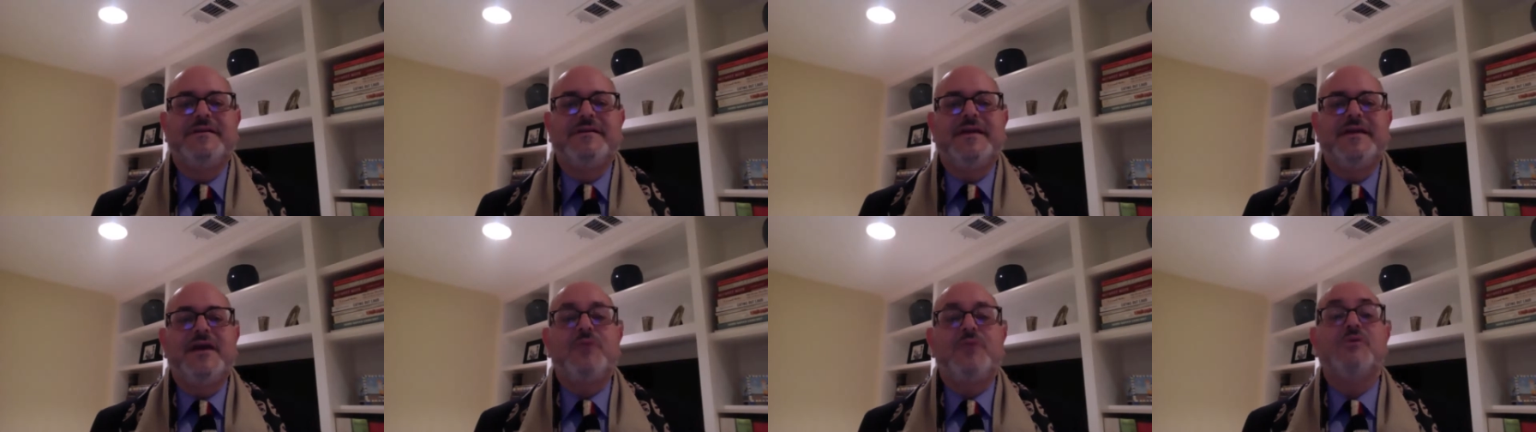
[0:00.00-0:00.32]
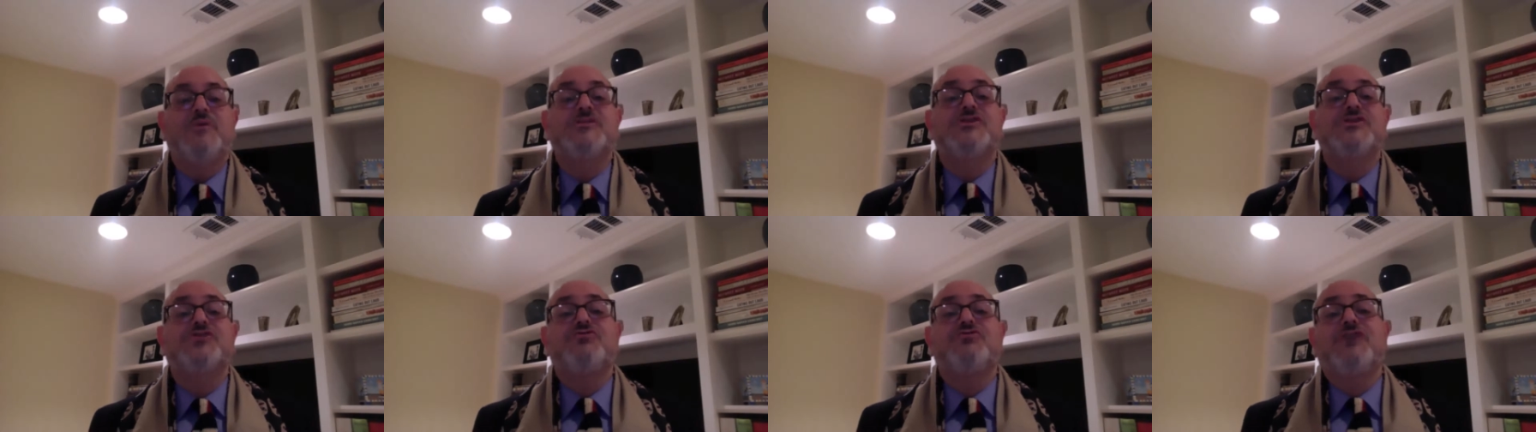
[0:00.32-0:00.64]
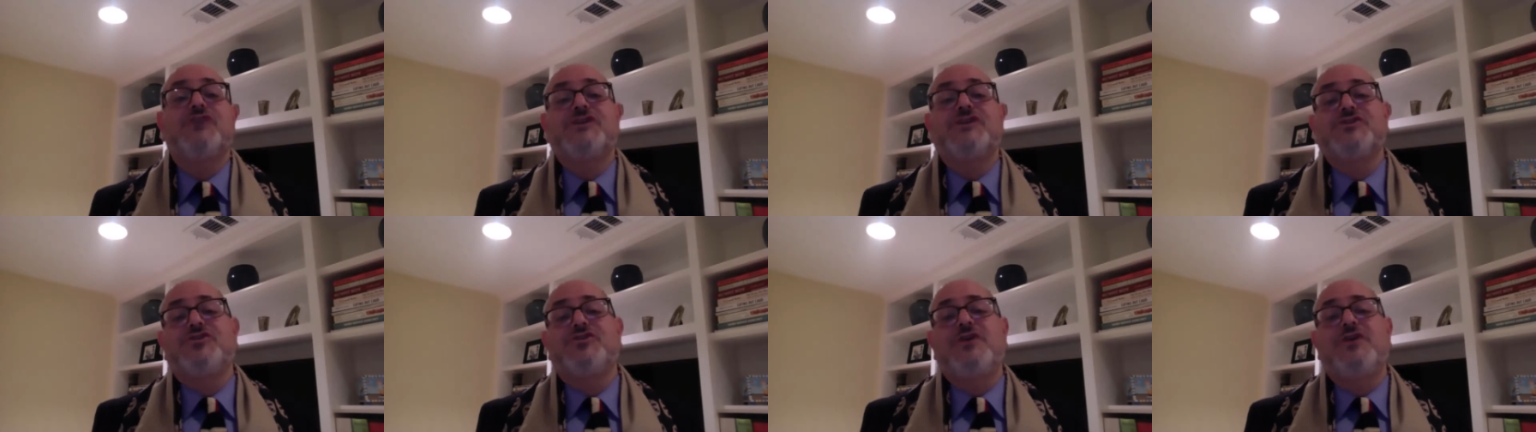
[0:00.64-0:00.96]
It was a
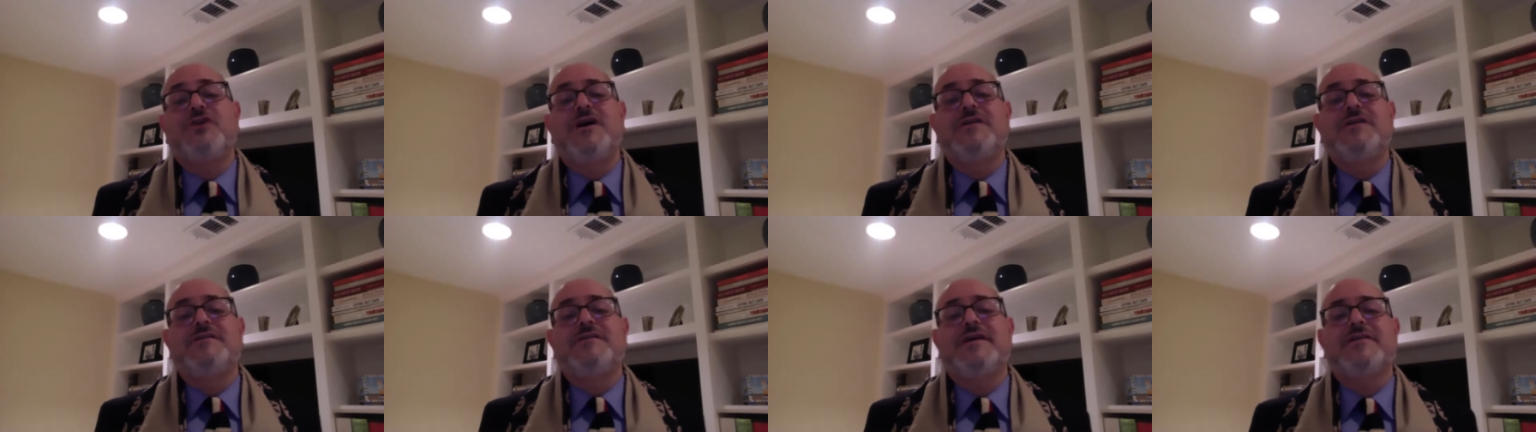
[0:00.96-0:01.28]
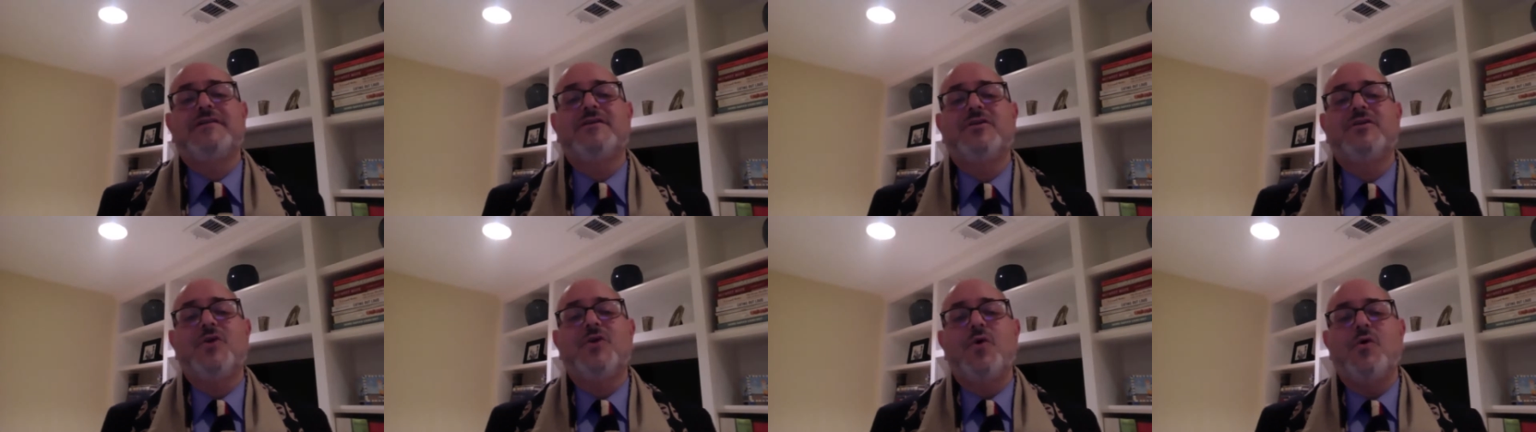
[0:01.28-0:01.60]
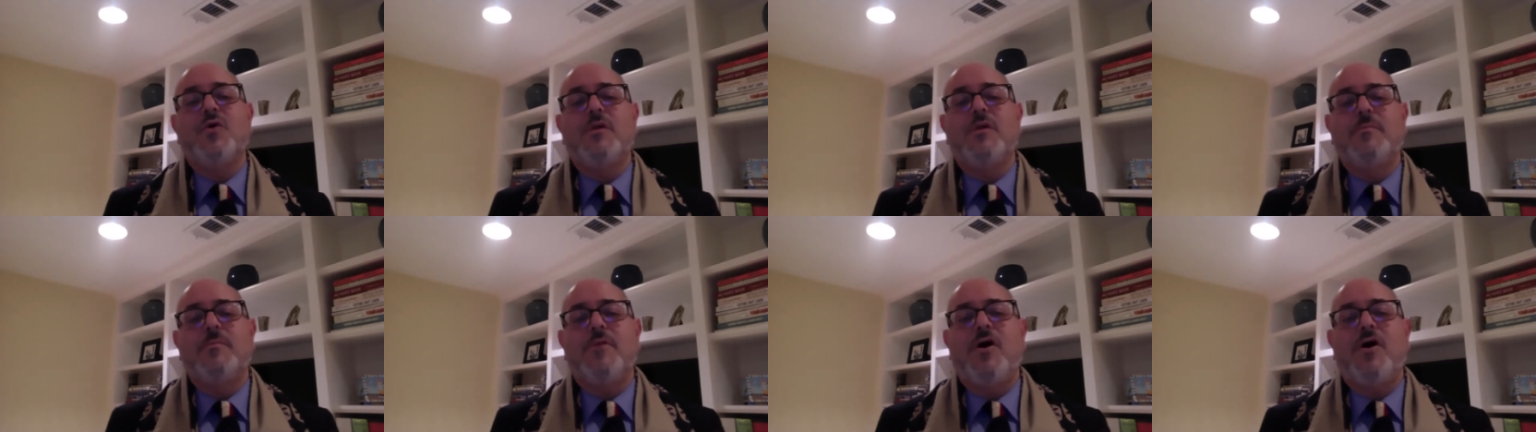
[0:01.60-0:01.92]
treasure hunt at the
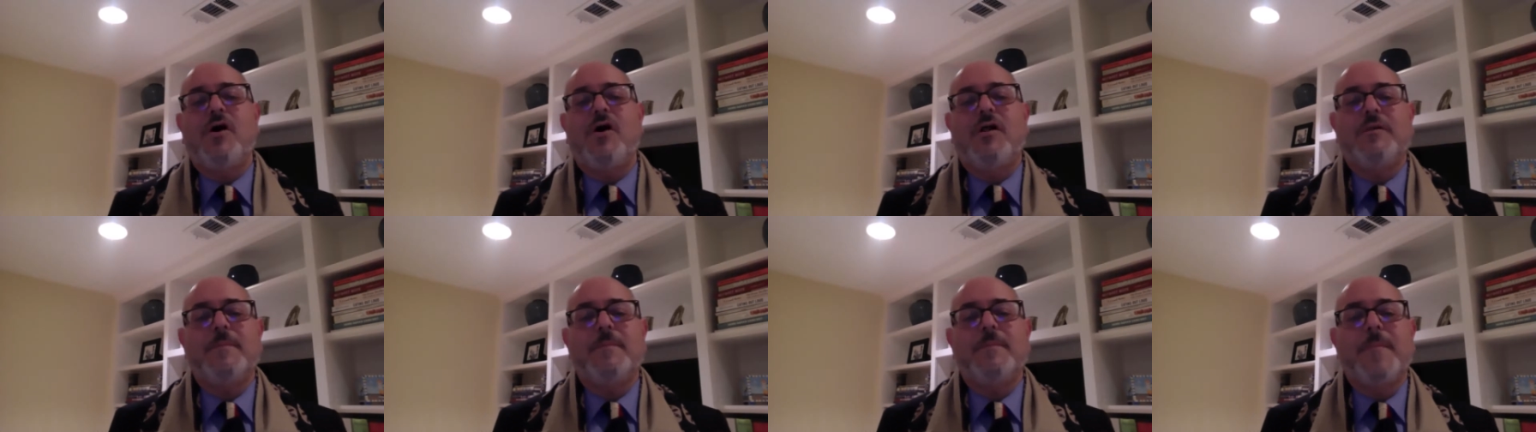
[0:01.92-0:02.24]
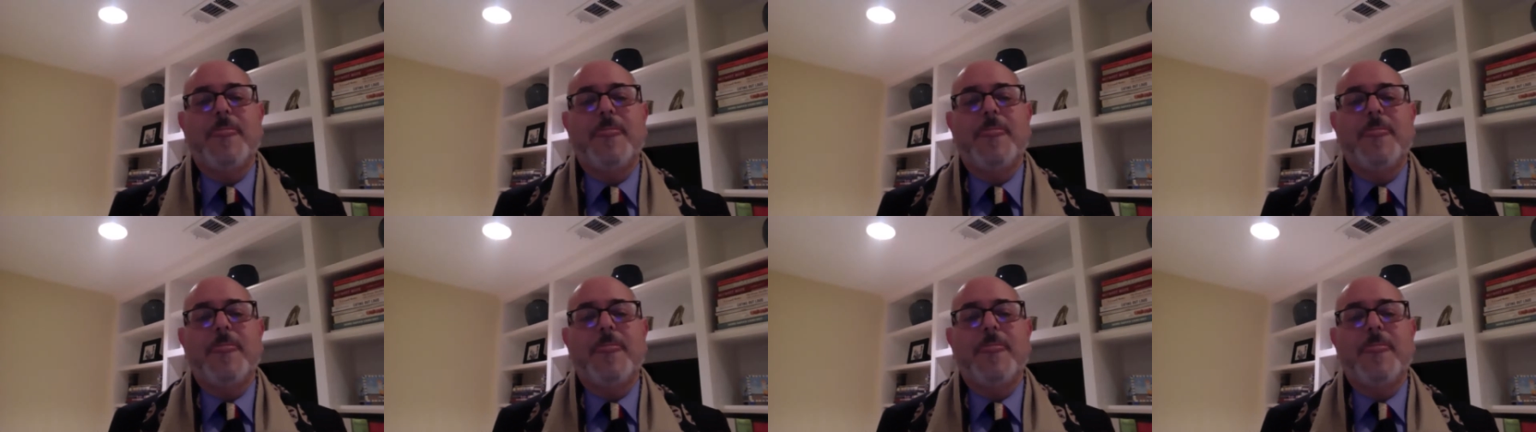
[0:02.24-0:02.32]
local mall.